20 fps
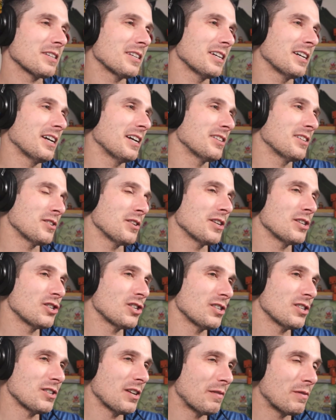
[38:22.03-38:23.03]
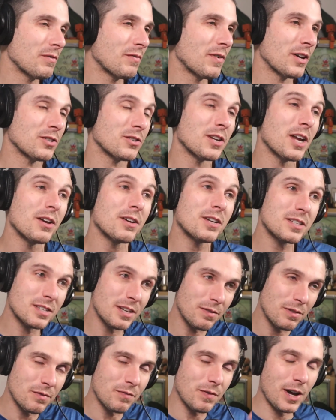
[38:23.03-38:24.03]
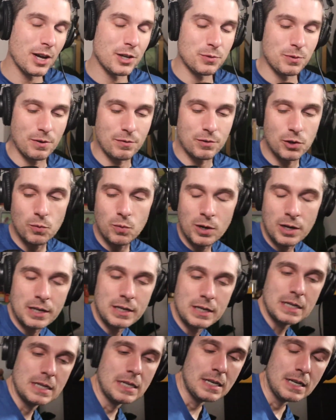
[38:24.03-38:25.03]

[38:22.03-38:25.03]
So you can save the file. So now you can save the files wherever you want